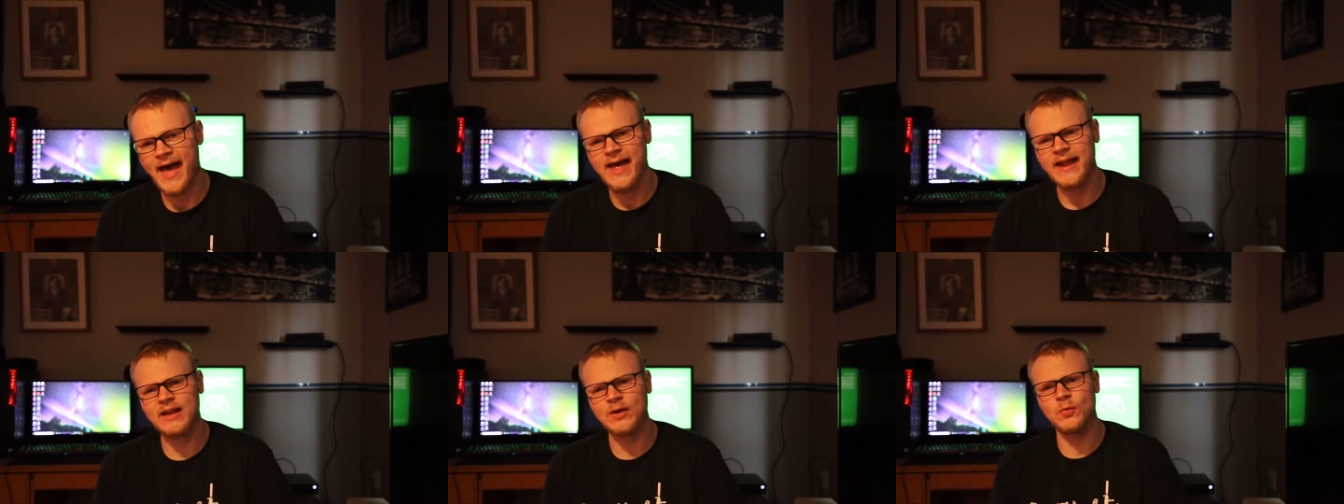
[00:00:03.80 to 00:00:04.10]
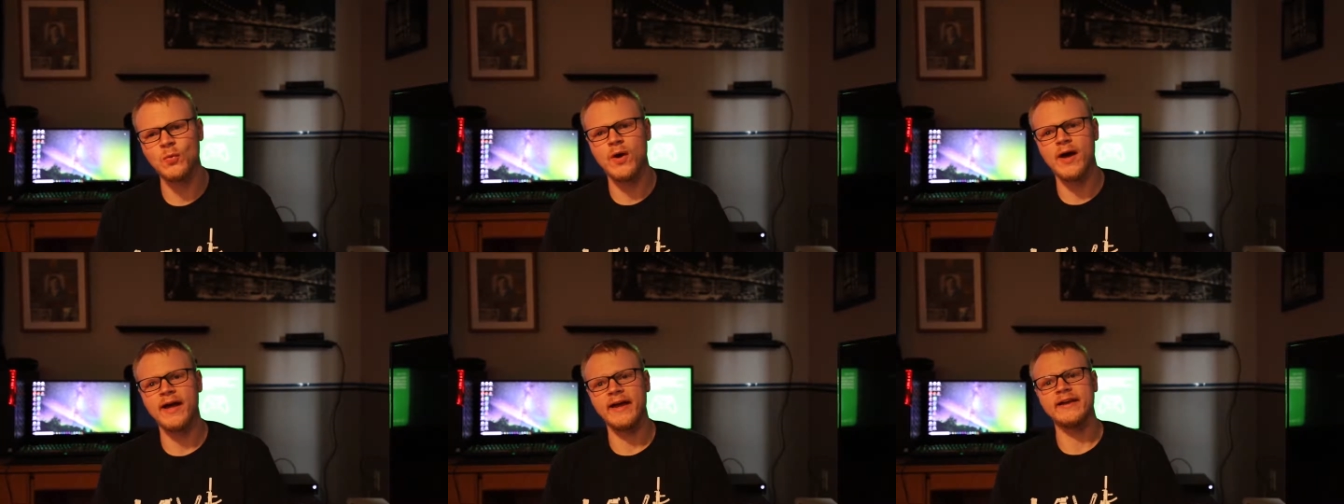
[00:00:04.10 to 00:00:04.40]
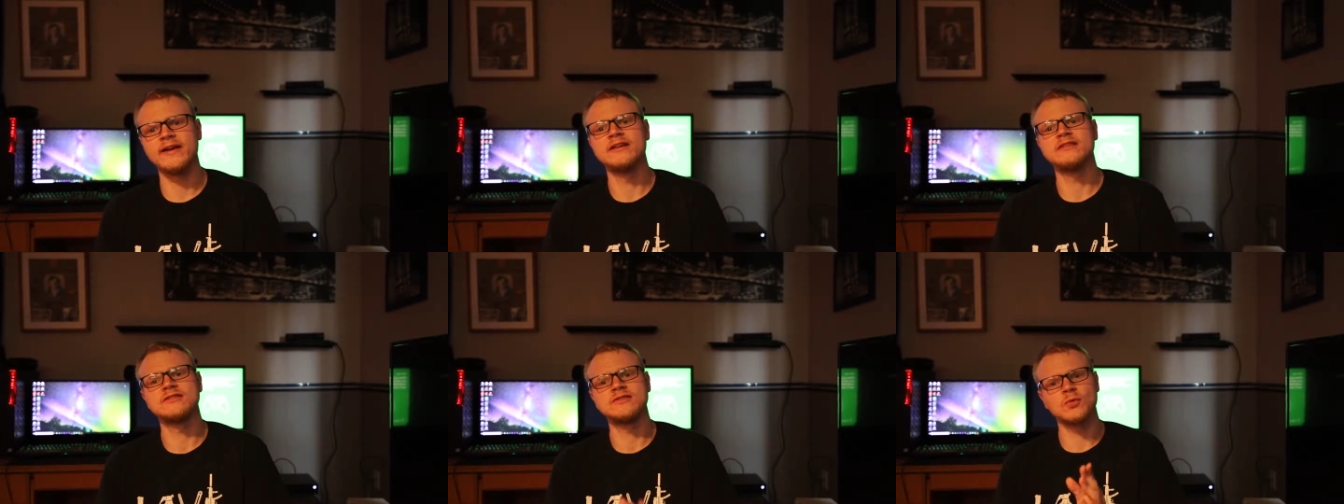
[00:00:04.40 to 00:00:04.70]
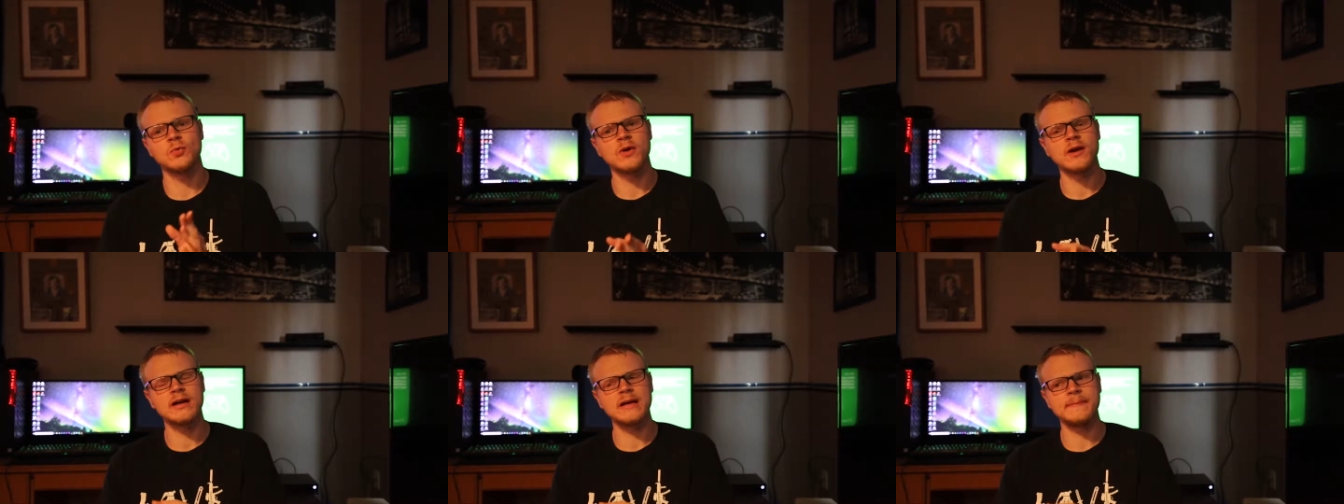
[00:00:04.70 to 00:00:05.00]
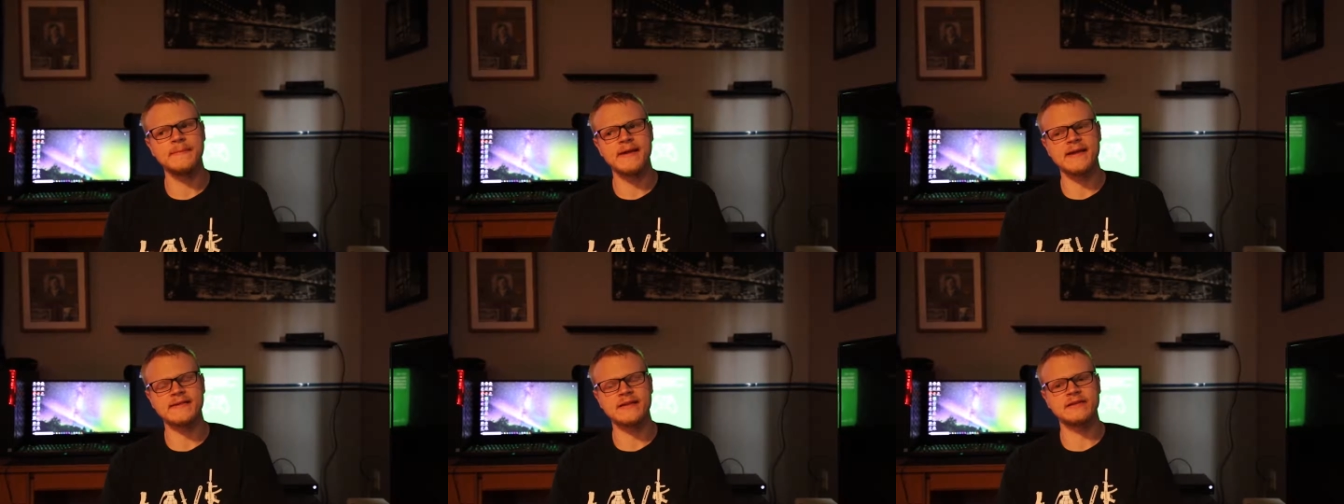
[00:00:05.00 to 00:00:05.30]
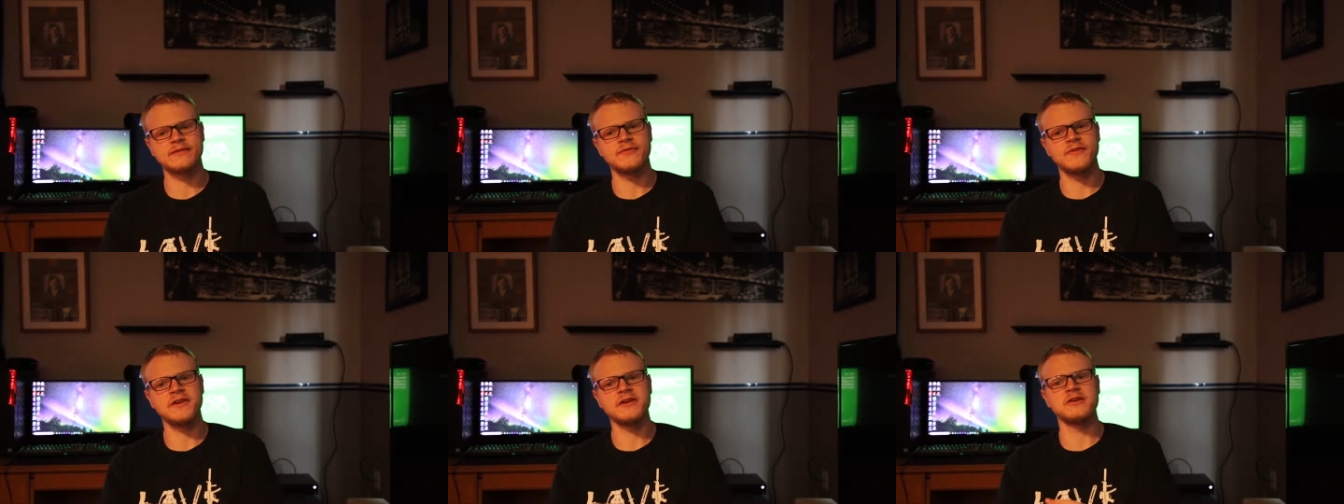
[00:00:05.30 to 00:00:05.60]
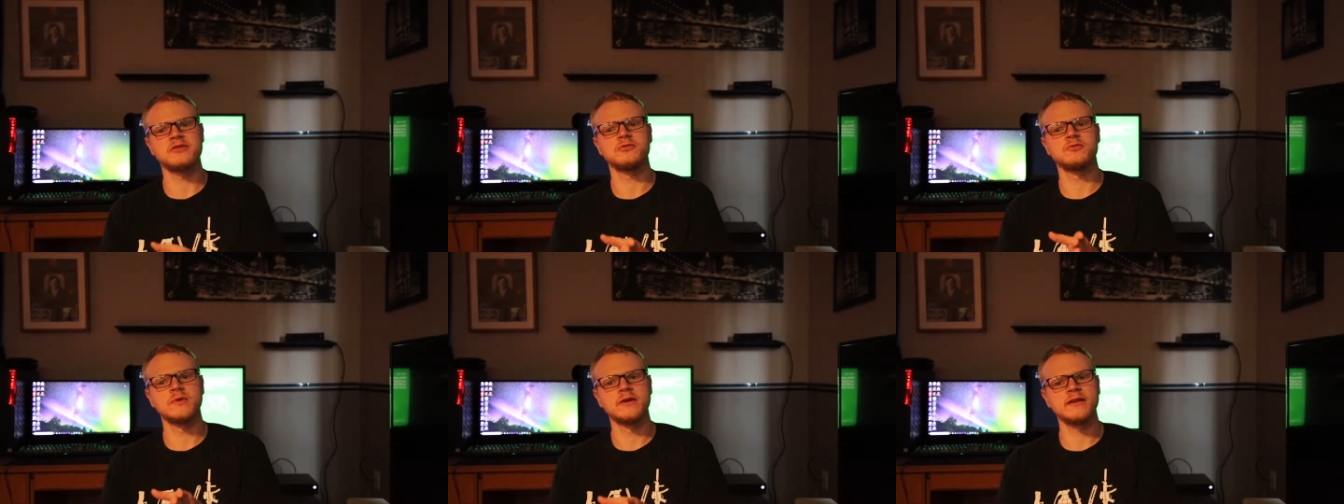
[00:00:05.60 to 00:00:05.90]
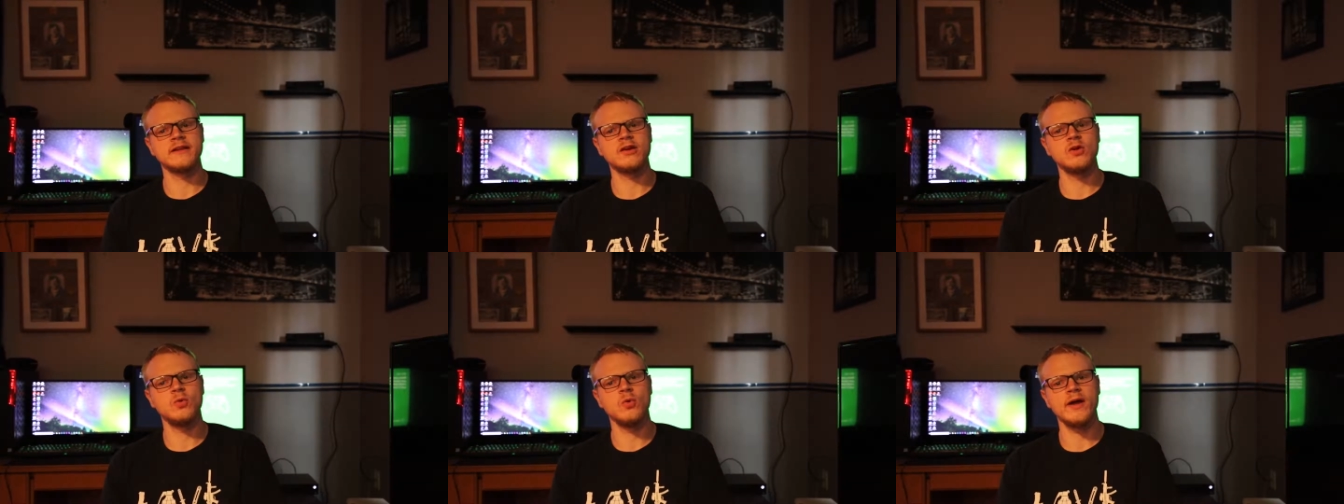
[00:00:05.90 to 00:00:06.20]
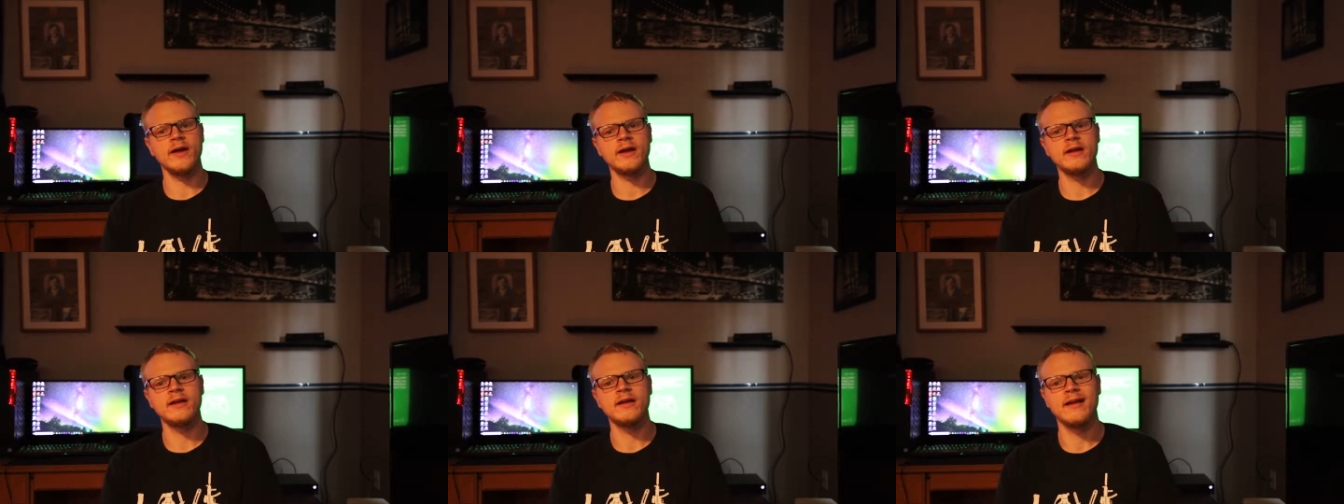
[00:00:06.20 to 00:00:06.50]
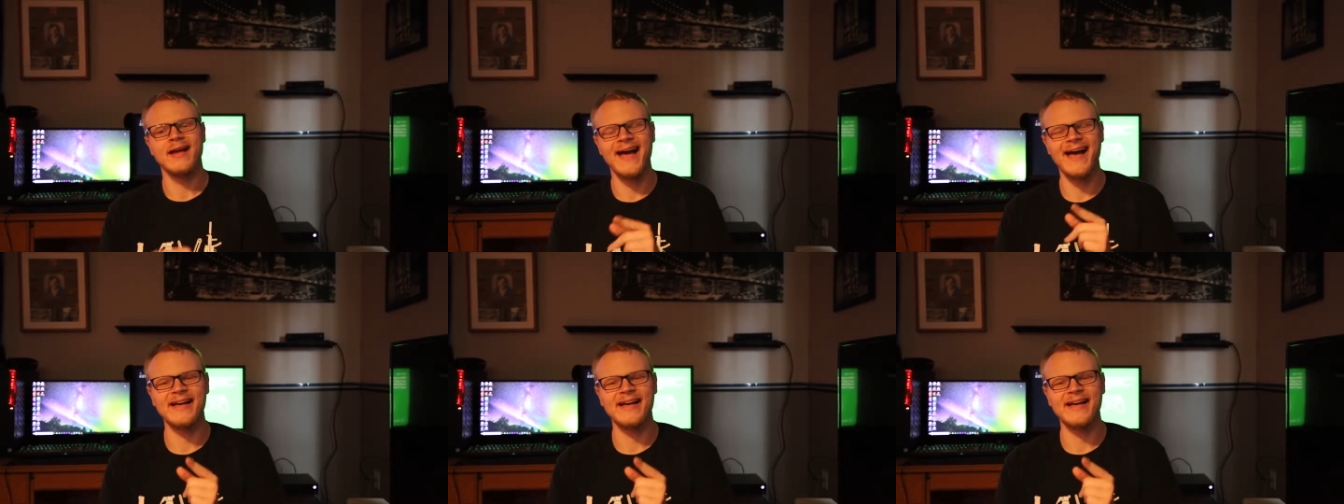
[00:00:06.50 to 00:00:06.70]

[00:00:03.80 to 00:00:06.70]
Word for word: Anyway, so we're gonna make this video really quick.